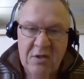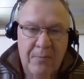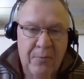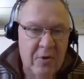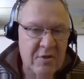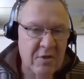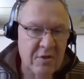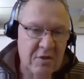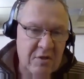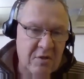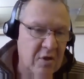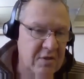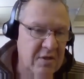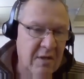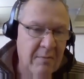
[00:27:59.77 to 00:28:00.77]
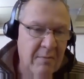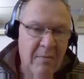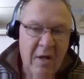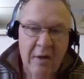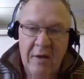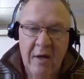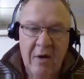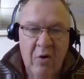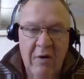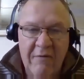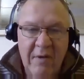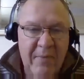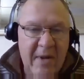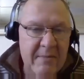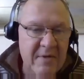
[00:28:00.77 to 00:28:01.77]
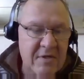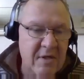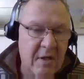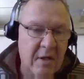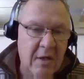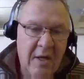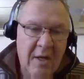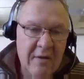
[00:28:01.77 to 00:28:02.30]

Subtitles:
the person just lost their mother, they don't have their babysitter,